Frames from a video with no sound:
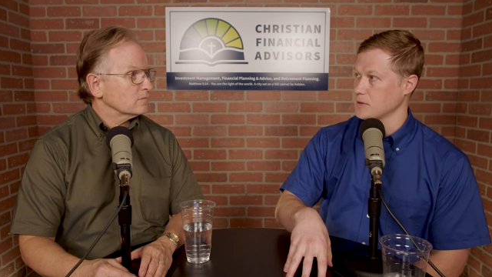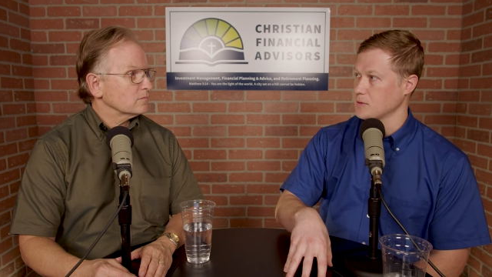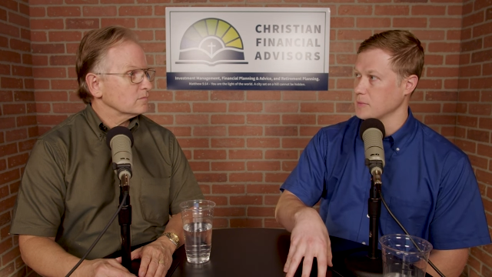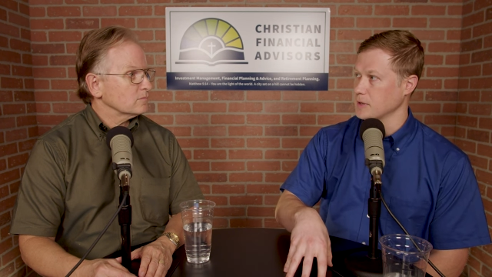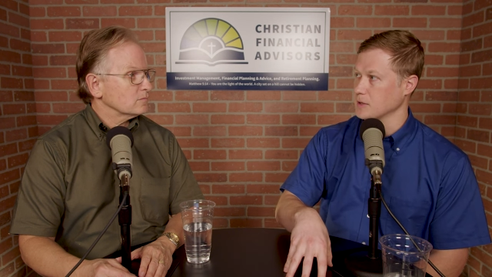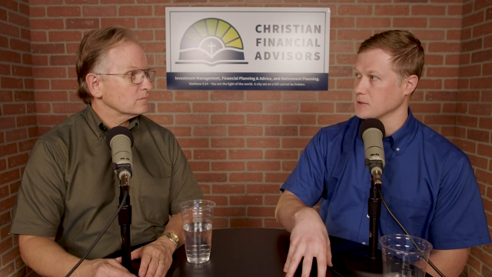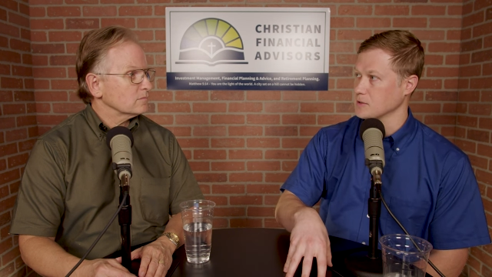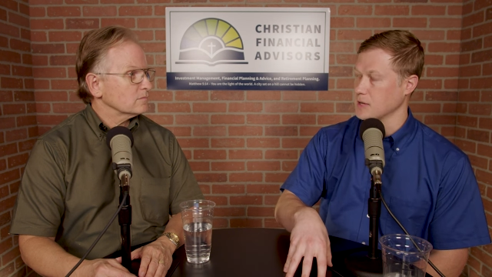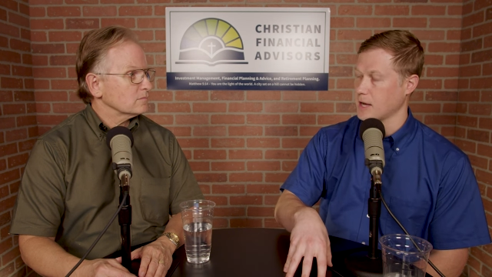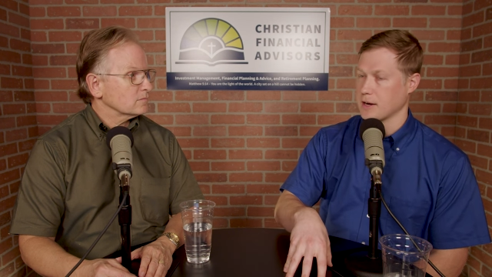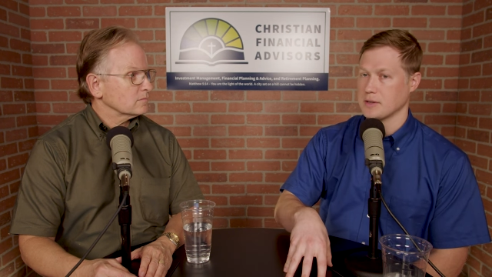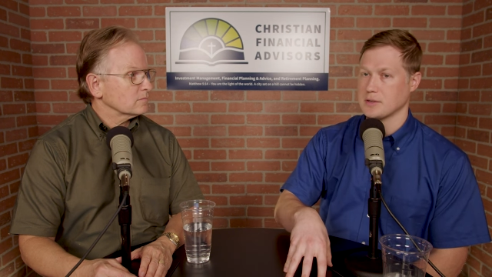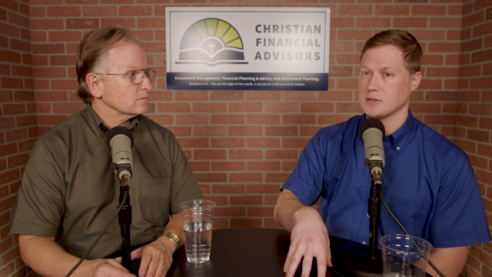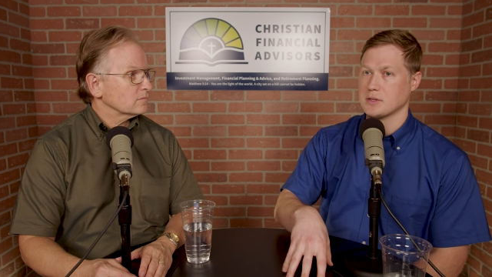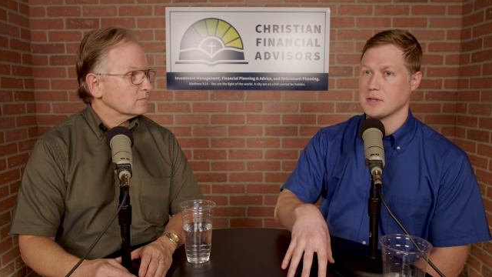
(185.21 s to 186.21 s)
Speaker 1: to you because
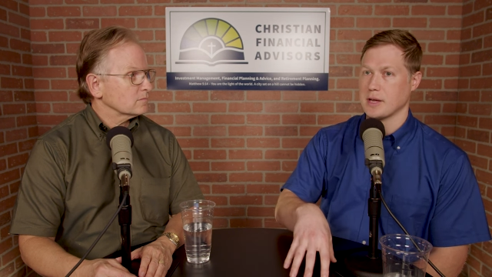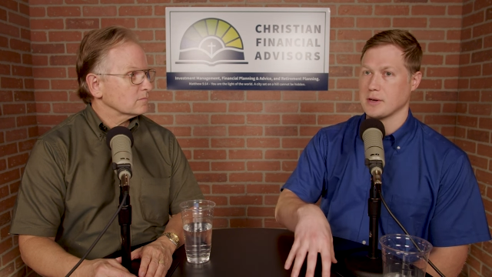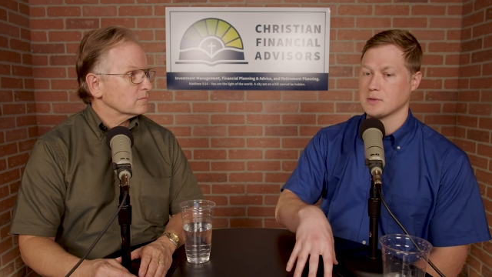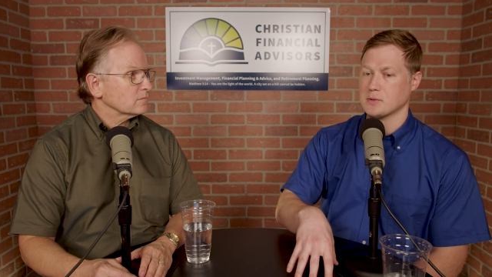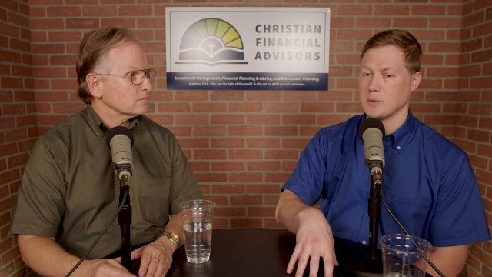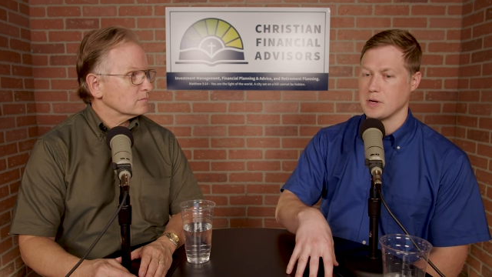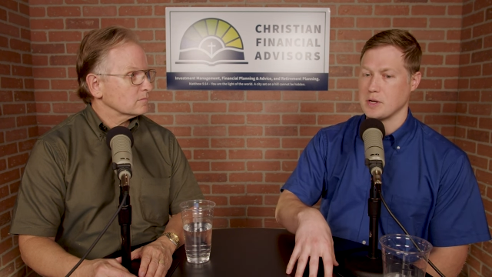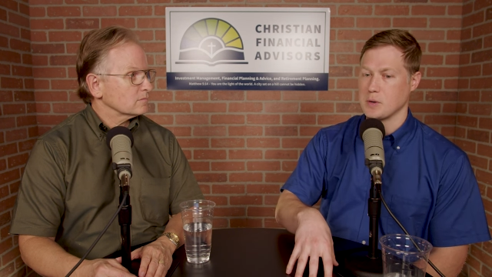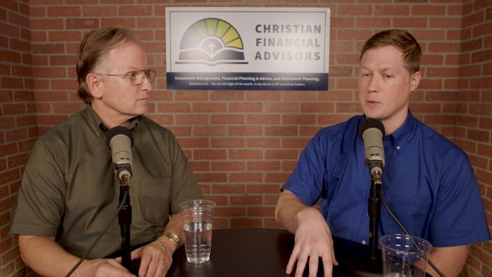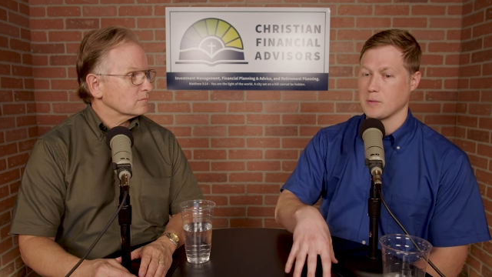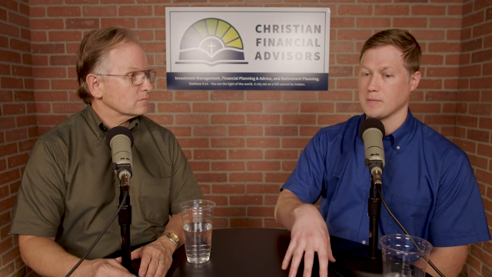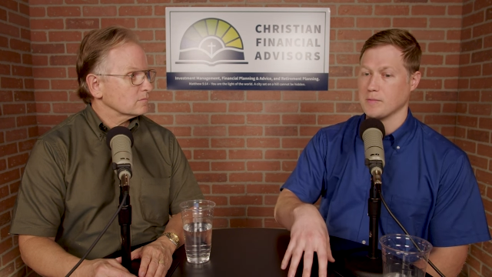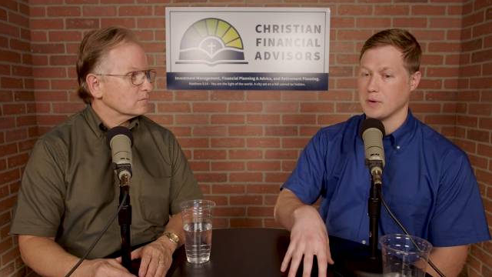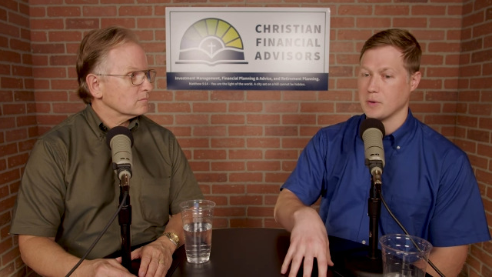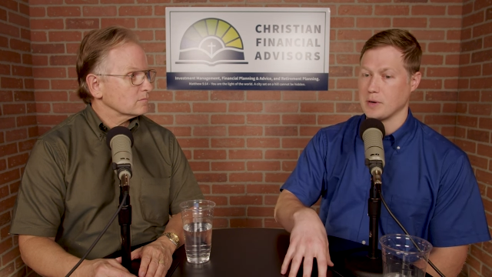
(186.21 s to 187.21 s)
that is that is a way you
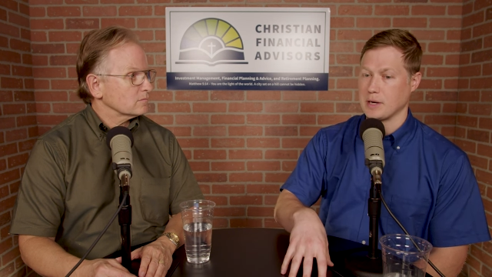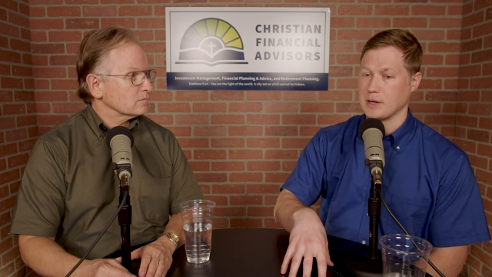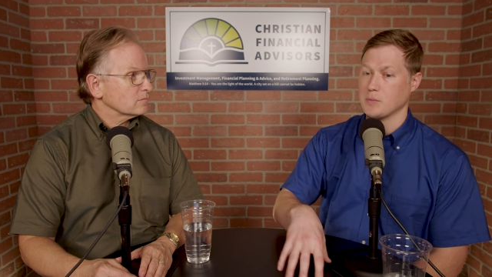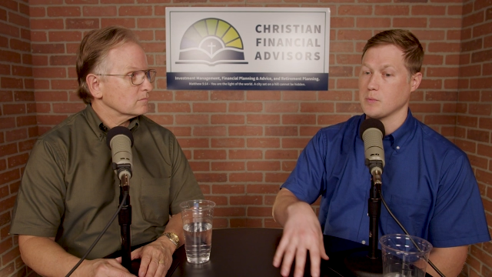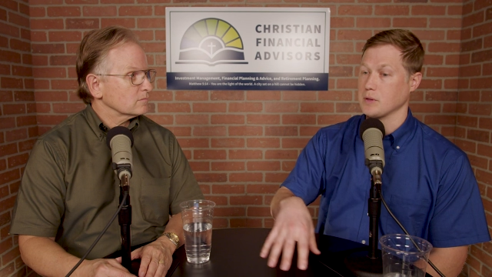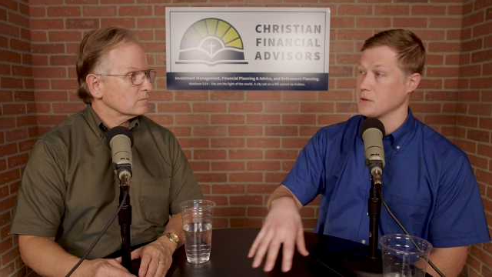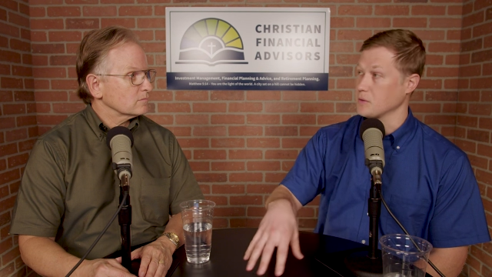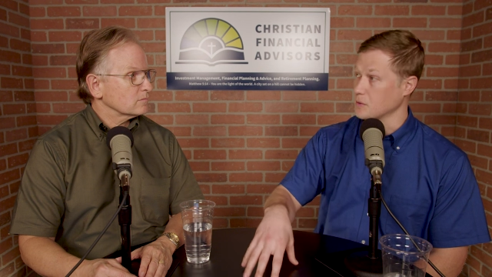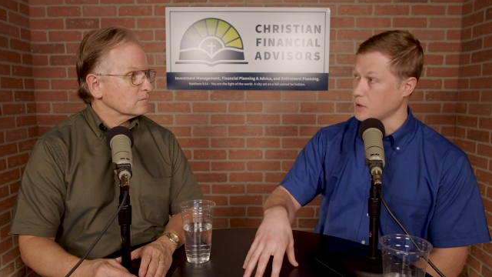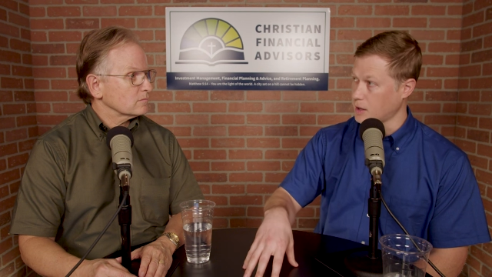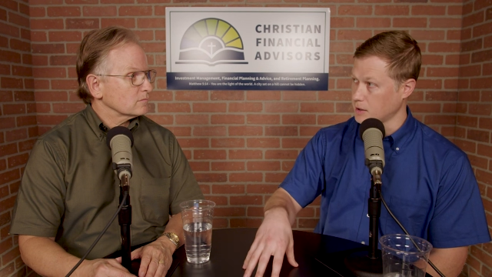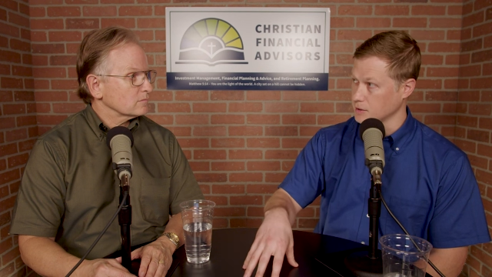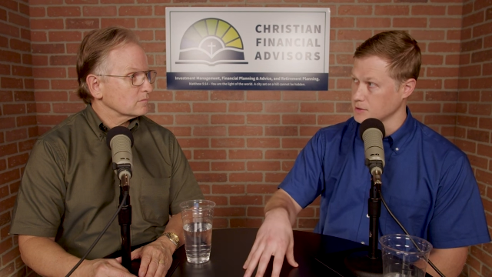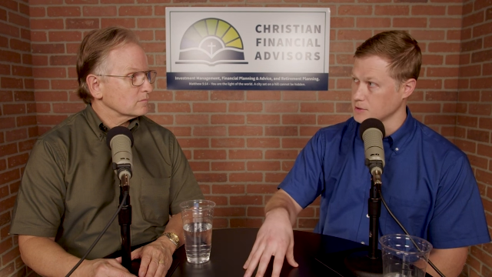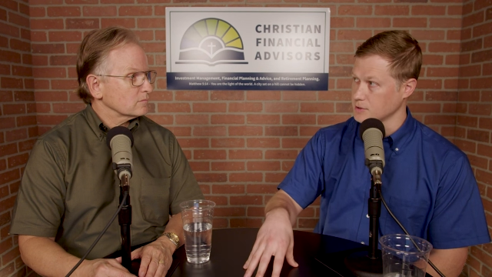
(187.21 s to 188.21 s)
are voting with your
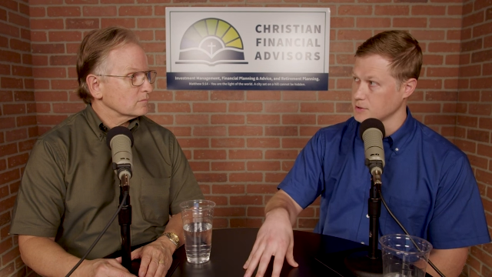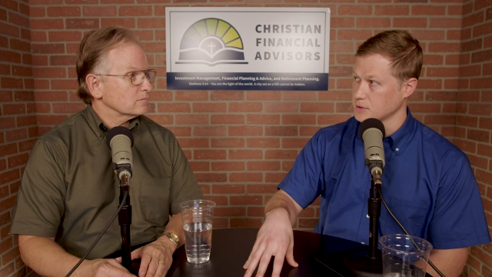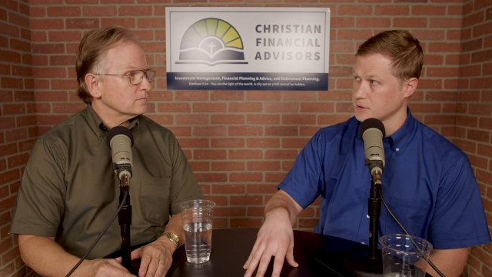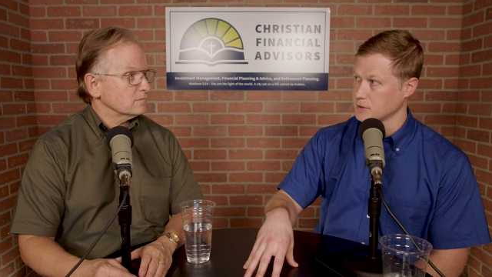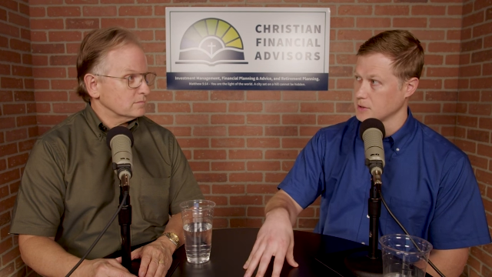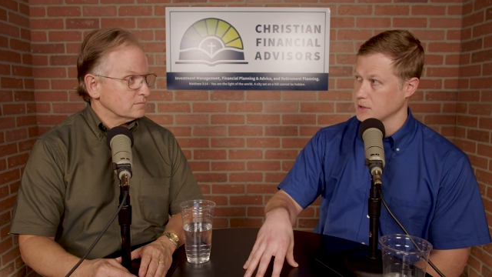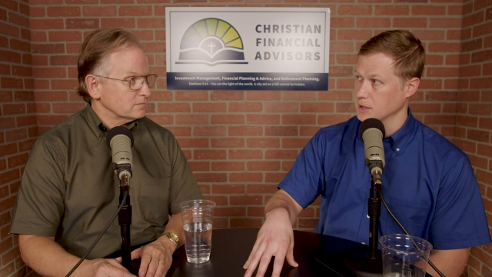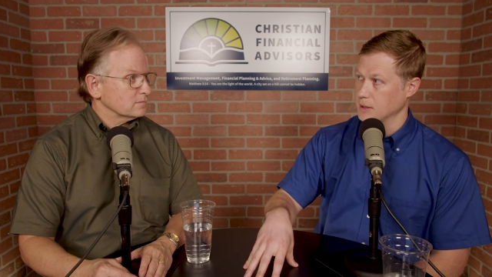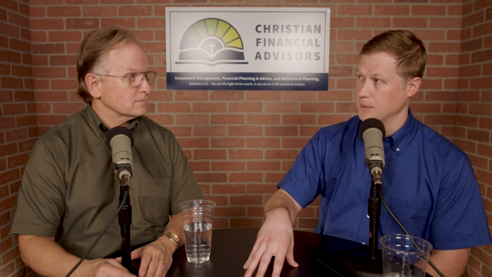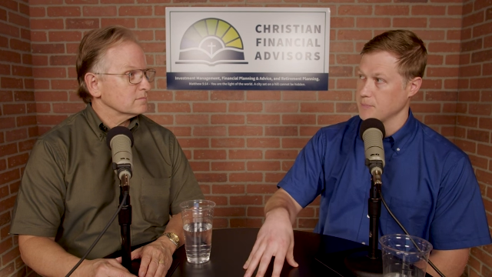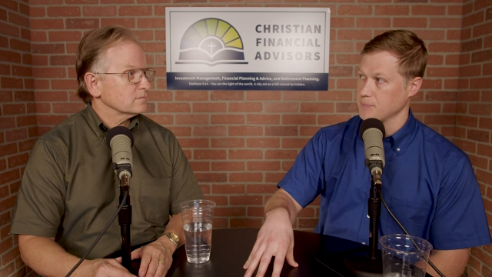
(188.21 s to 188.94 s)
dollars mm-hmm.